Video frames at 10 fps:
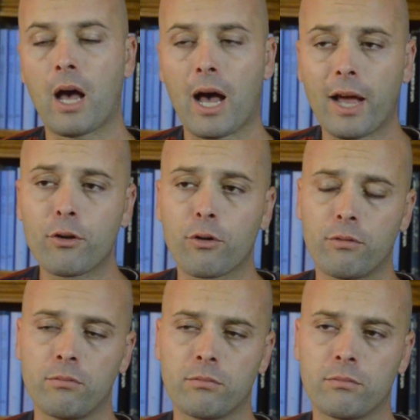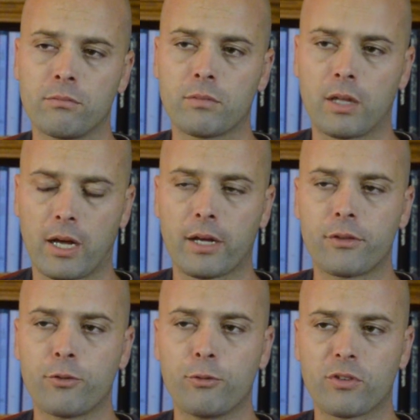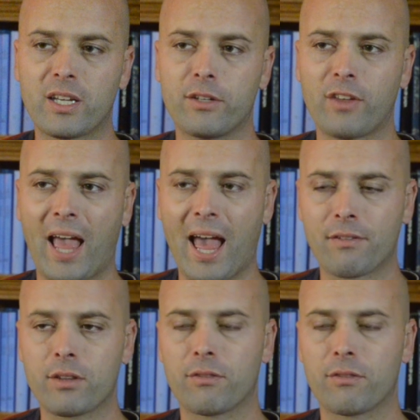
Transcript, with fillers: I know guys whose kids haven't